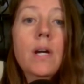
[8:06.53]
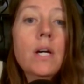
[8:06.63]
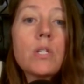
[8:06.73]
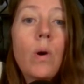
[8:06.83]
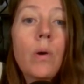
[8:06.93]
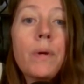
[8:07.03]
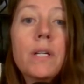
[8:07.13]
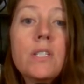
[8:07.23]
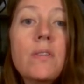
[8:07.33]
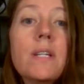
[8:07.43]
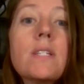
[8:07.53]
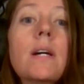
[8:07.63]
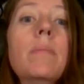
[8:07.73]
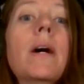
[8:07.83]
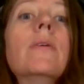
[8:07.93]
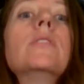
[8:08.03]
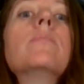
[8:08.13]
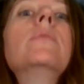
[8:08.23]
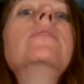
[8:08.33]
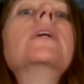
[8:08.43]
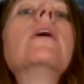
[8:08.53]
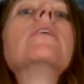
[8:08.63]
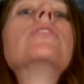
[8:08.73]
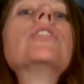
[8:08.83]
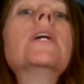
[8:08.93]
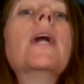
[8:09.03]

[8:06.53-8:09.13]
So all we're going to do this time now is moving our chin